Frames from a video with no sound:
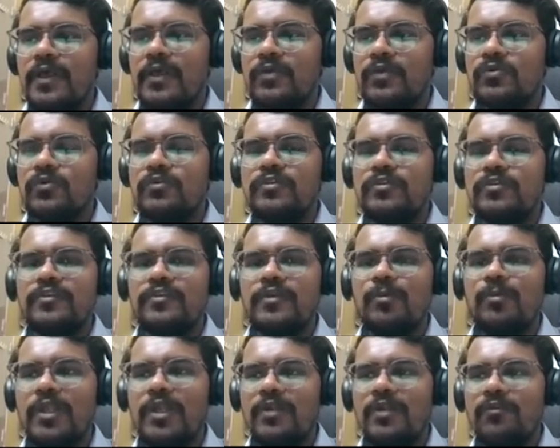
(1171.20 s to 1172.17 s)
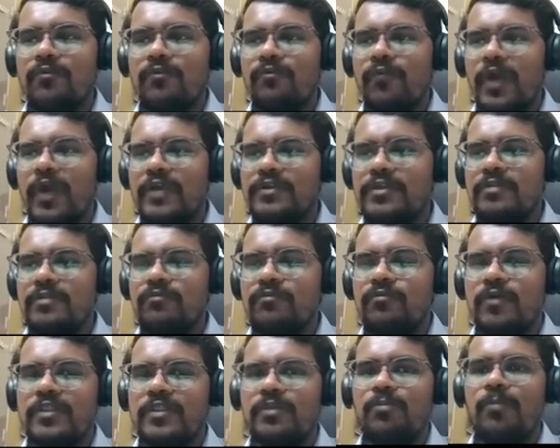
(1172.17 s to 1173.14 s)
so it's the similar fashion
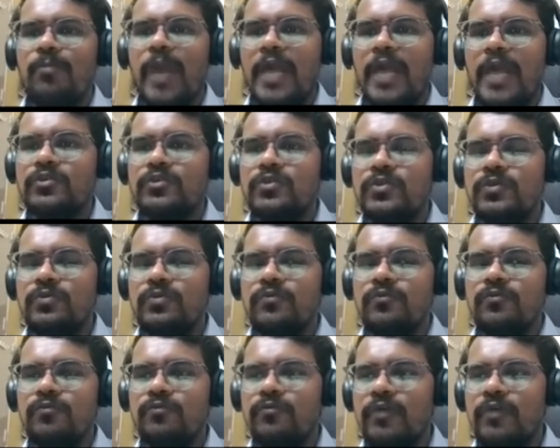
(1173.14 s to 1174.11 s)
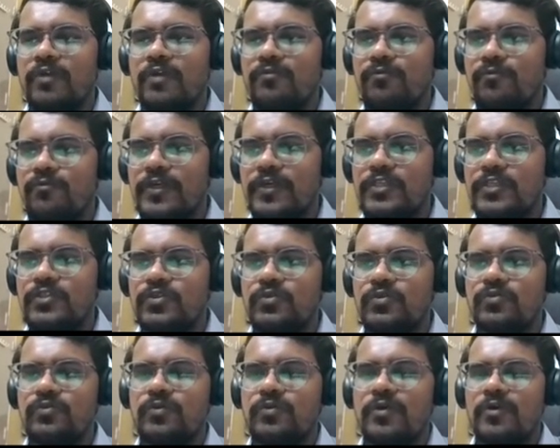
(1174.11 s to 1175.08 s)
for the batch do for phase
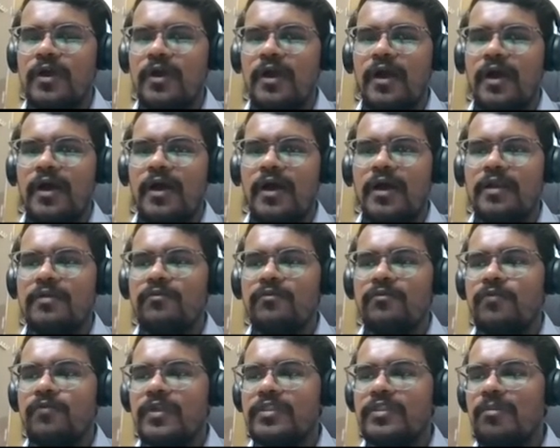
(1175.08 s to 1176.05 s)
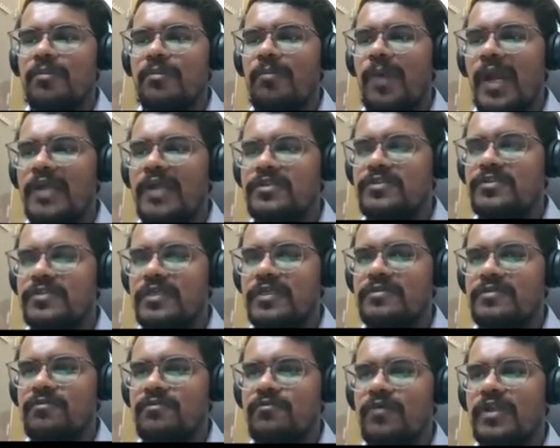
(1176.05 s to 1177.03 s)
2 and for the batch
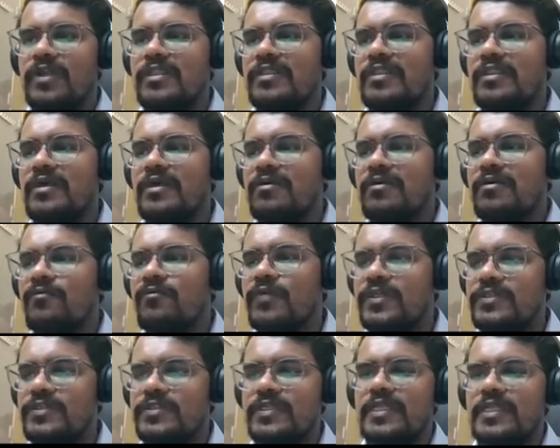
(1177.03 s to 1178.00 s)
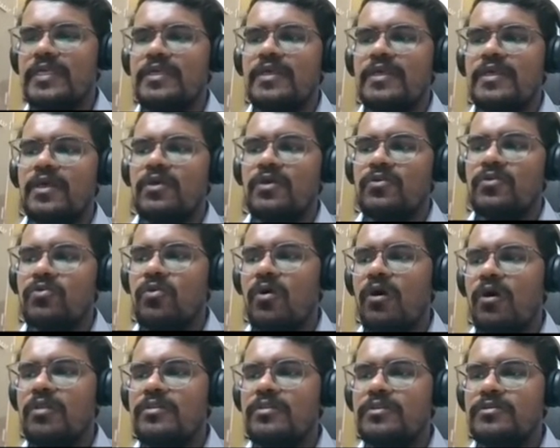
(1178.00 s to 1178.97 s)
size for the phase 3. So
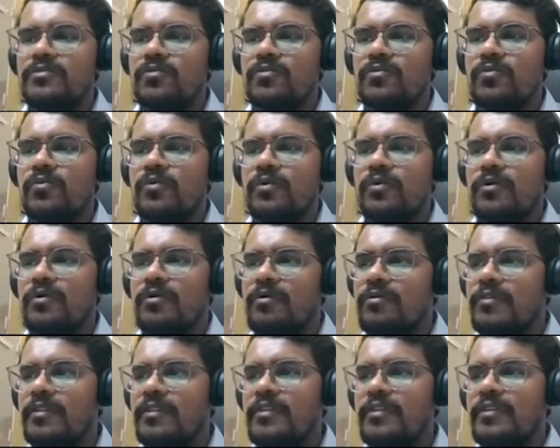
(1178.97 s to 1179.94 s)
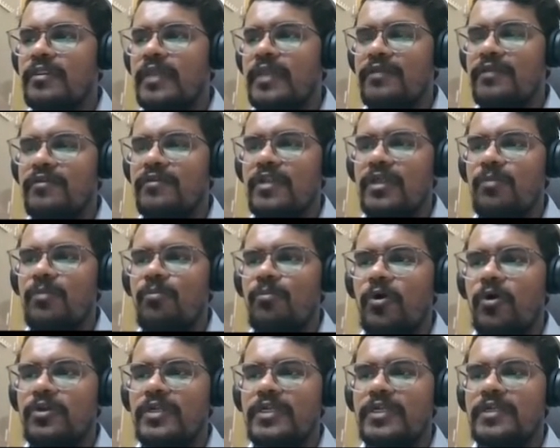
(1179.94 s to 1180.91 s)
all this, that is an
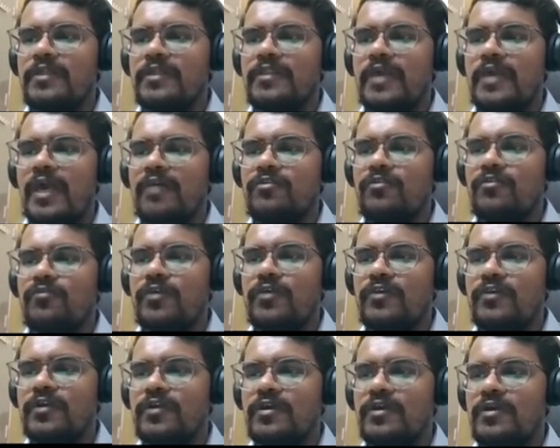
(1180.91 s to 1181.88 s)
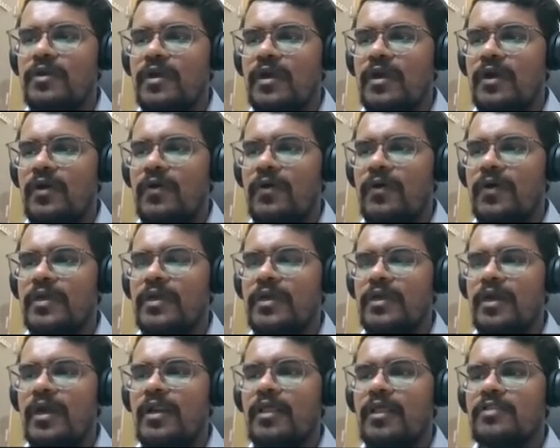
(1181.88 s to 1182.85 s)
important on the as a phasing.
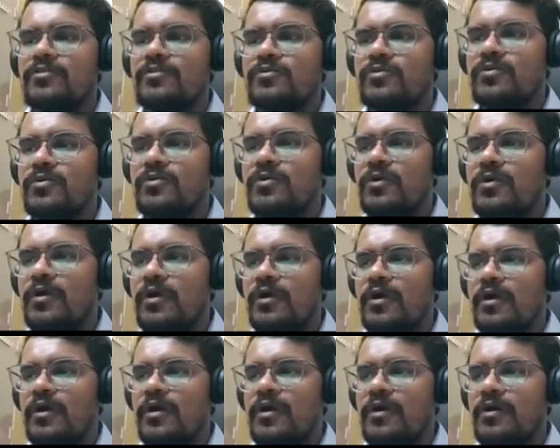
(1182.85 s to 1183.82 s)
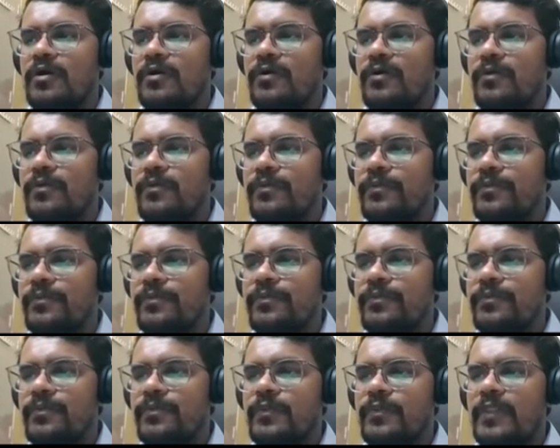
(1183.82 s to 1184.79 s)
Okay, and also uh,
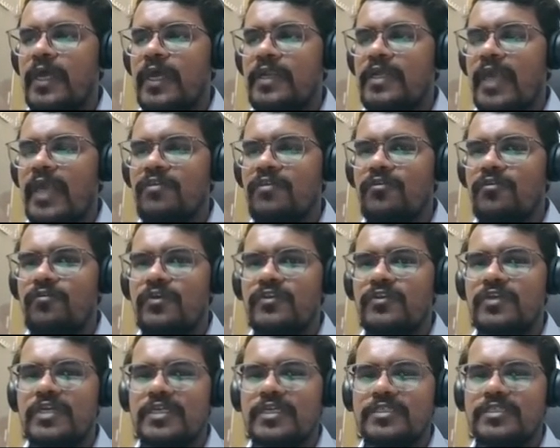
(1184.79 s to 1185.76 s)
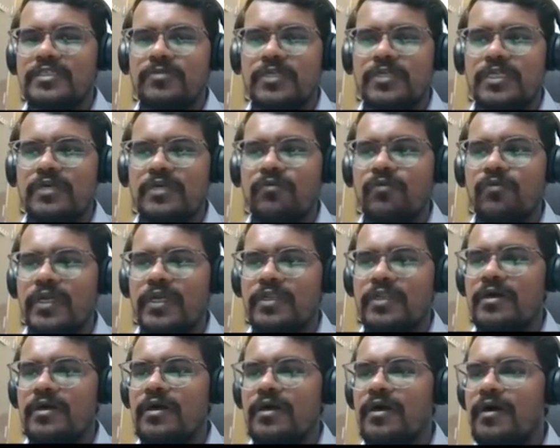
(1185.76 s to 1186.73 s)
that as a phasing custom setting we can